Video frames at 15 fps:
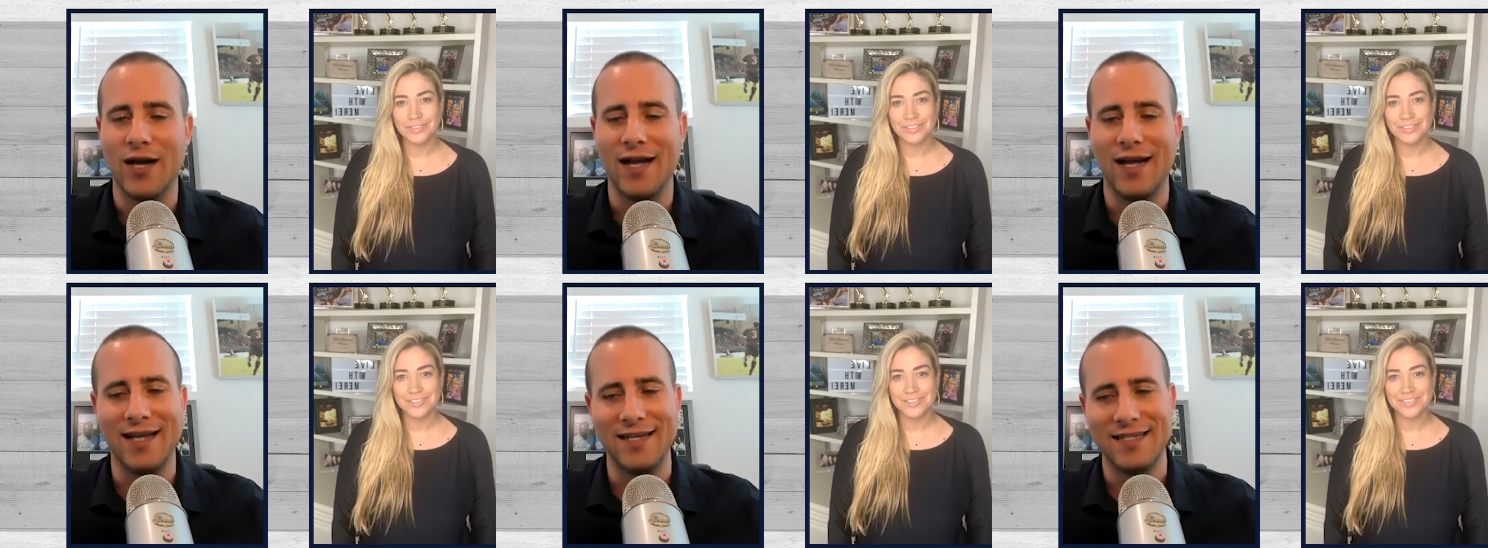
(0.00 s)

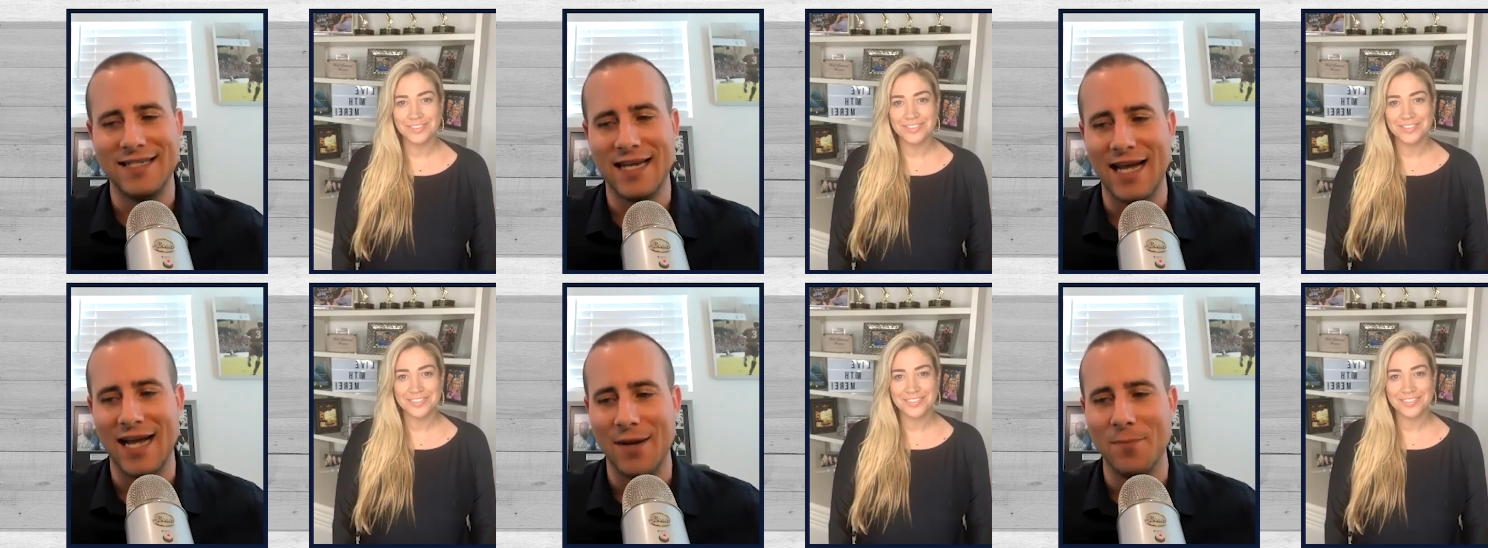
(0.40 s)
Speaker 1: and
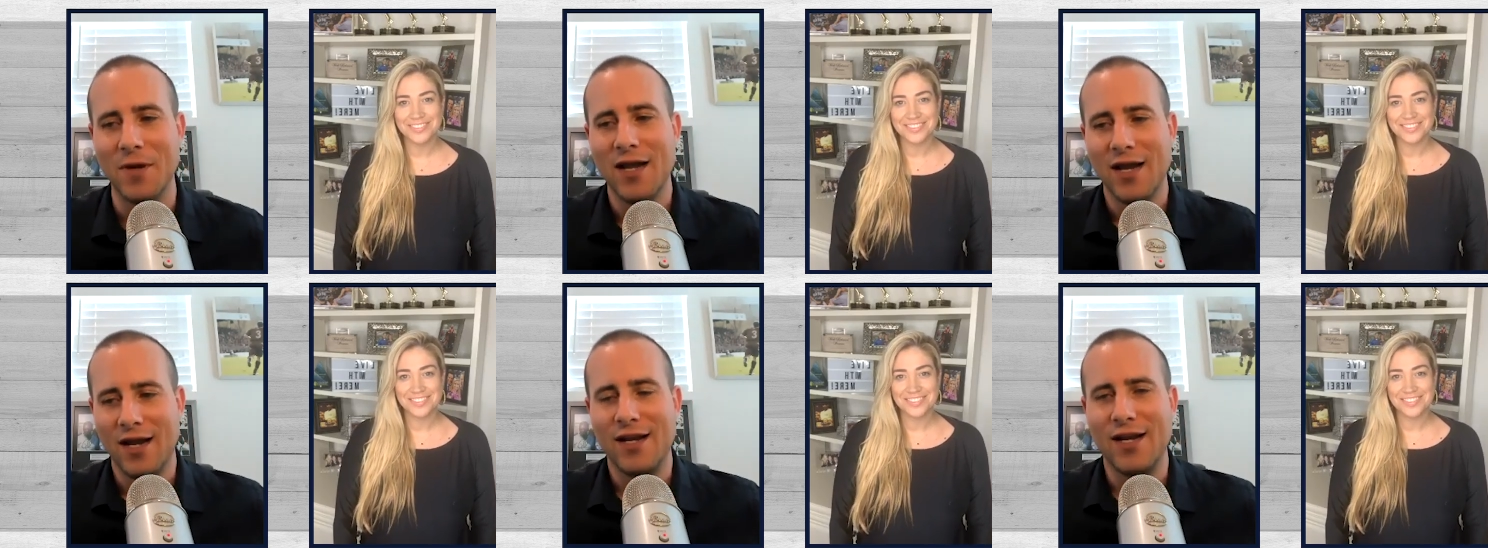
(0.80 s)
um,
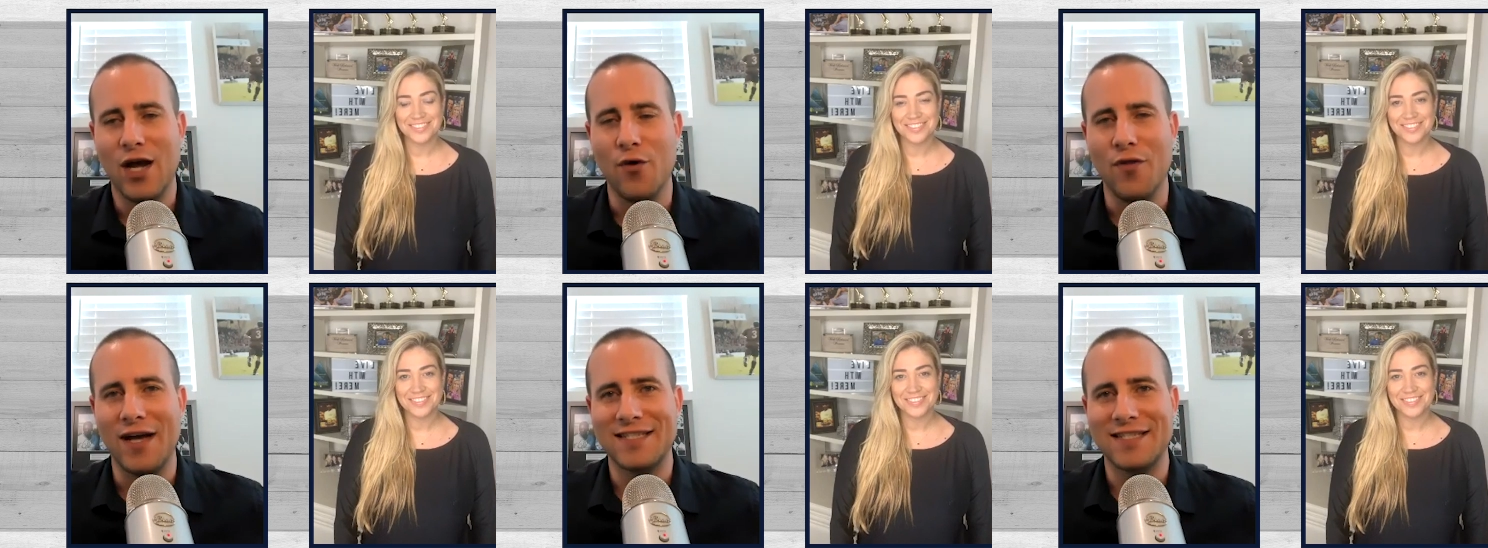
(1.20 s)

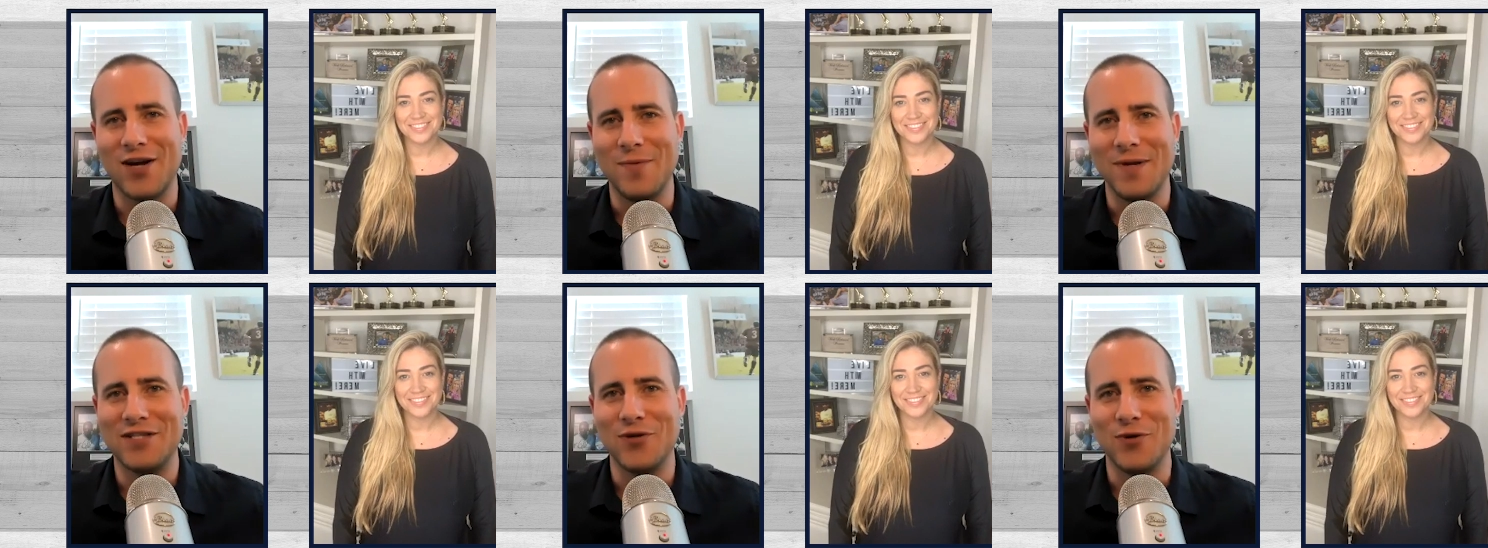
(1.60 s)
now that's
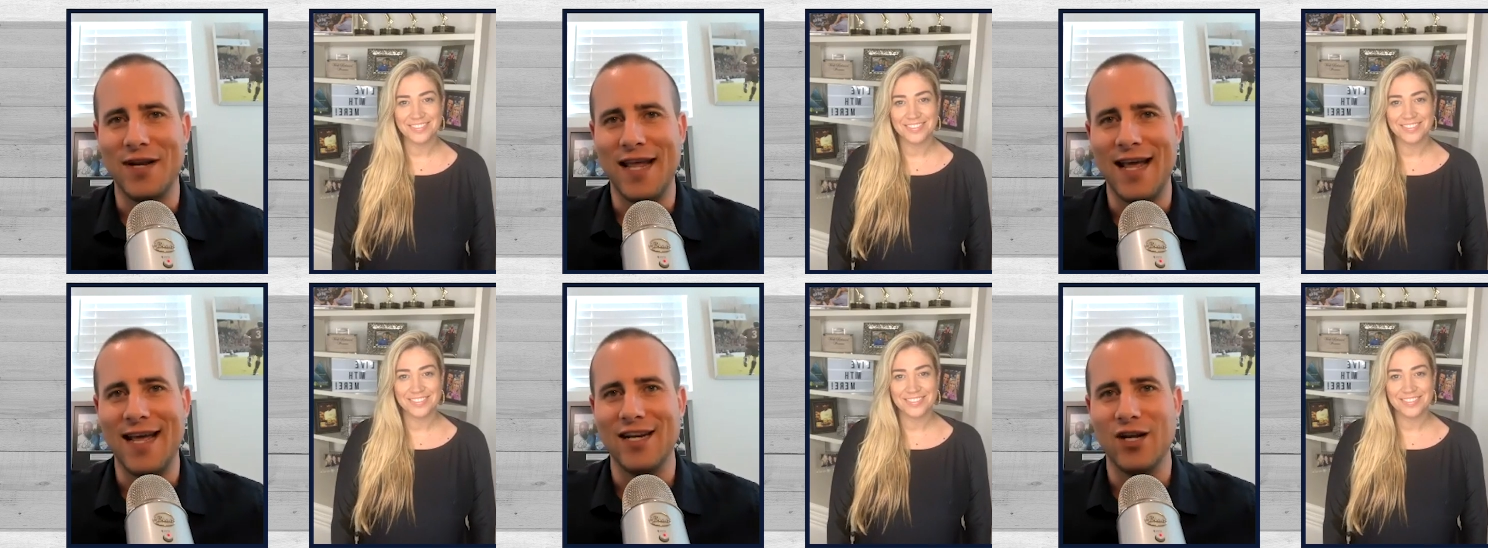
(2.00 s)
coming to an
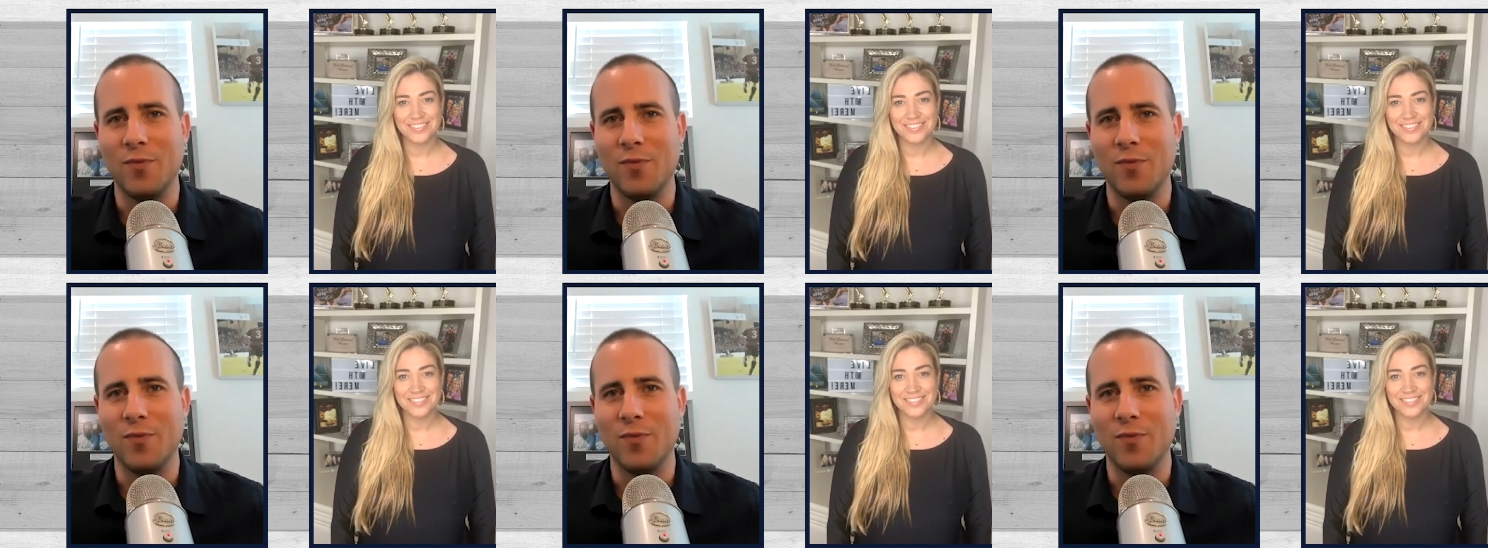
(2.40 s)
end.